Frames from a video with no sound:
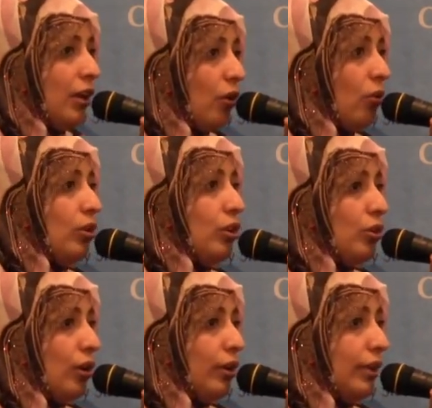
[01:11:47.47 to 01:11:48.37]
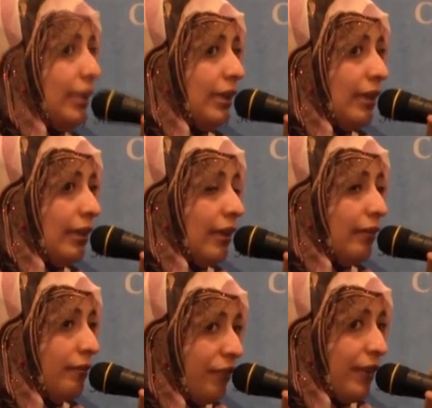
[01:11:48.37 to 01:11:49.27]
It is not right to
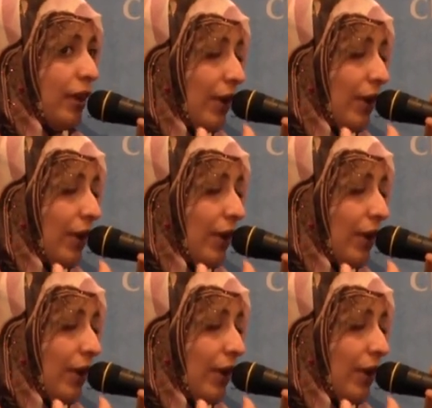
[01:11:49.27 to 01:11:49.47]
say